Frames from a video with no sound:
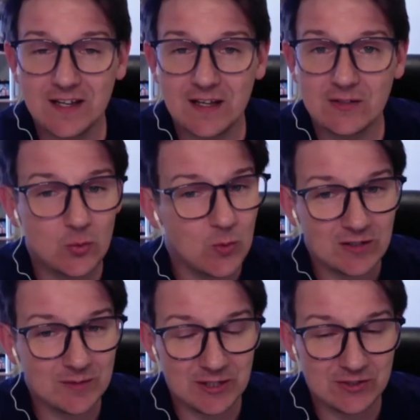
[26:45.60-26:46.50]
you're
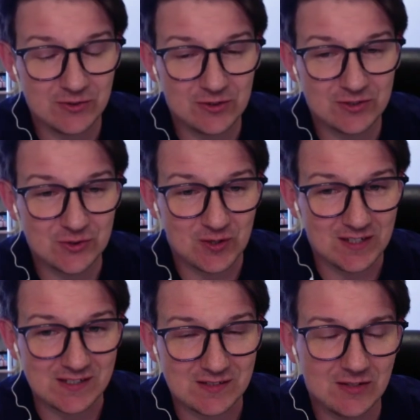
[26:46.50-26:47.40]
welcome here too. You could join
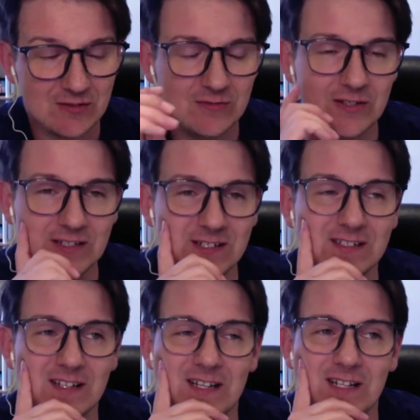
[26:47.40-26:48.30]
us, you could just sit
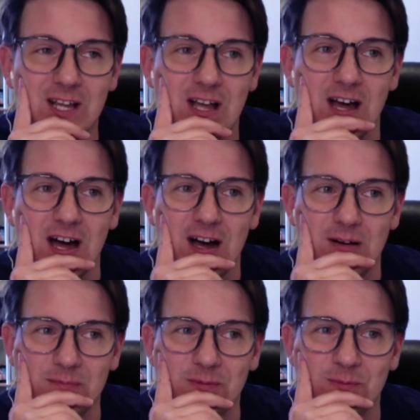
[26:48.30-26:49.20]
in.
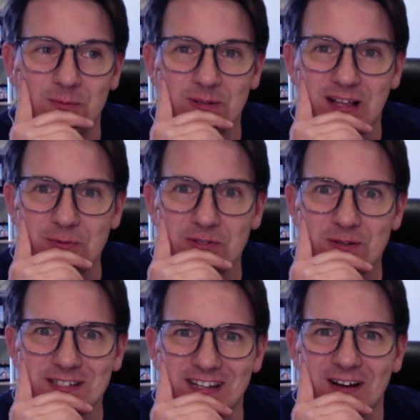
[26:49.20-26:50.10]
But that was always
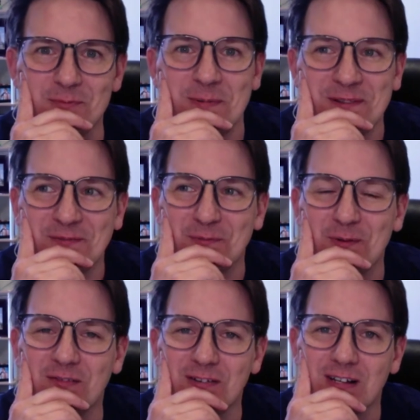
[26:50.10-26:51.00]
it. I remember
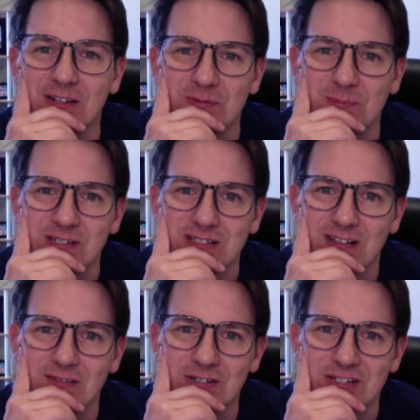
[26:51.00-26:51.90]
whenever country music
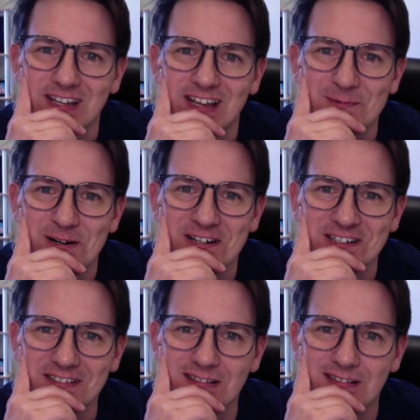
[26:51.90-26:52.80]
television came on
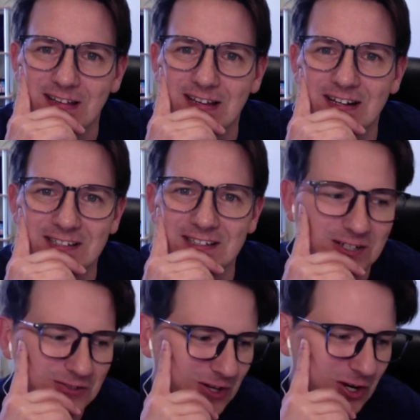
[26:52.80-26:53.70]
and they got it in
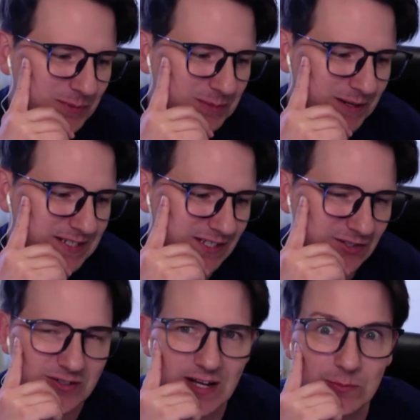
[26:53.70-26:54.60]
Oklahoma, and my sister
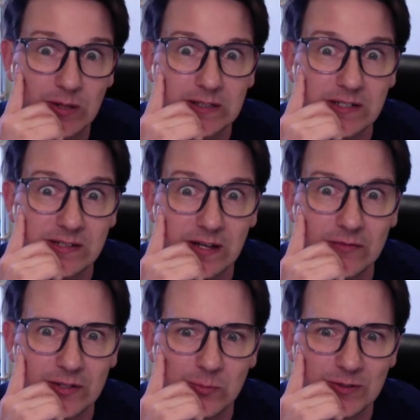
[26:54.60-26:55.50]
and I would discovered
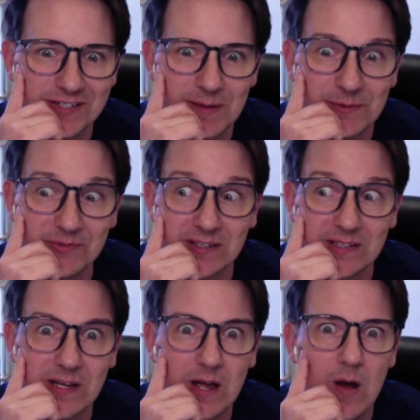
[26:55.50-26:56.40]
it one time. It was like this,
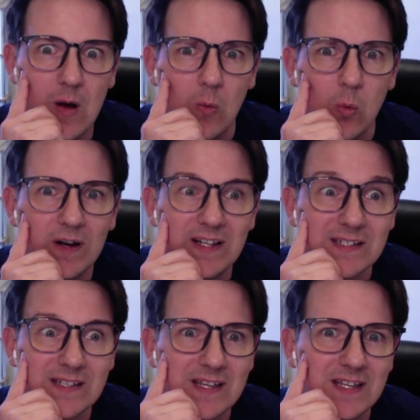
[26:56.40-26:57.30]
what is
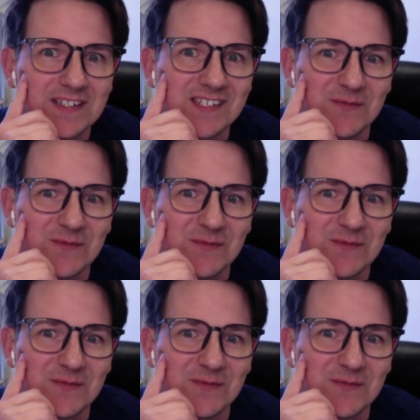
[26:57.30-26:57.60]
this? And